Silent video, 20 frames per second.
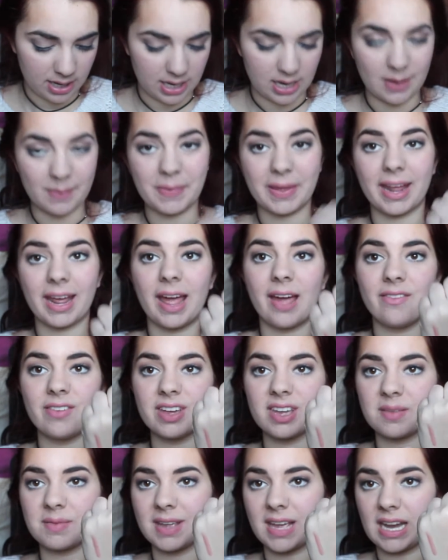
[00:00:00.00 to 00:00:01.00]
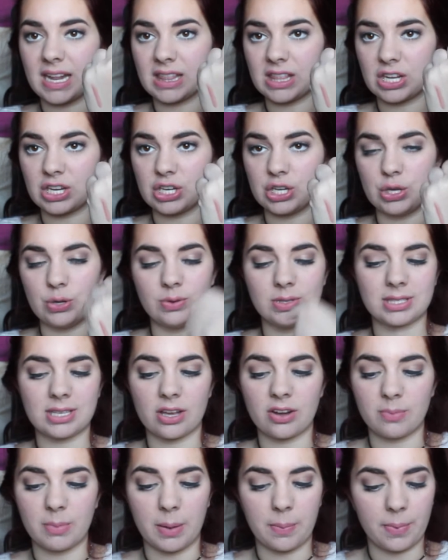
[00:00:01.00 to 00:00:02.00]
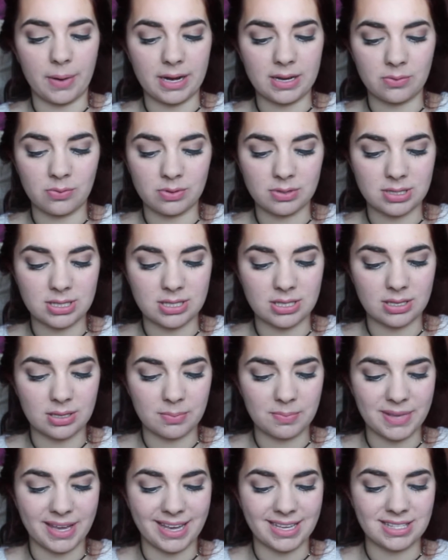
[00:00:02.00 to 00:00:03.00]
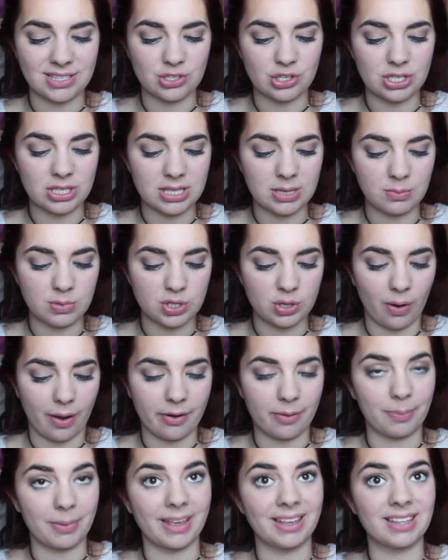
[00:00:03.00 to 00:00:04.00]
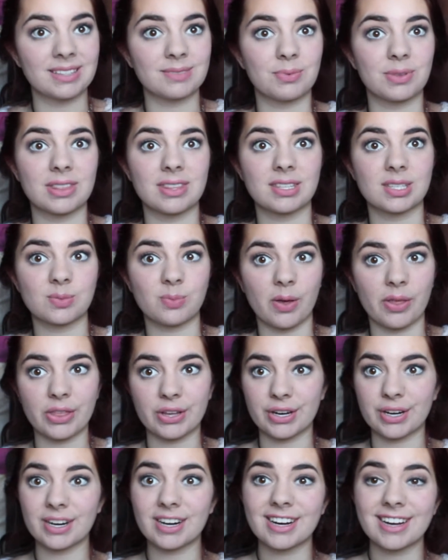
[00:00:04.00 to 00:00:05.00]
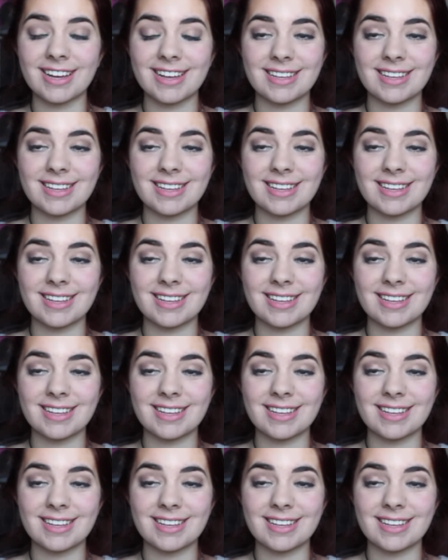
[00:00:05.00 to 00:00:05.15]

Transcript: And but I haven't been getting the use out of my bright ones because they just seem so out of place with this weather.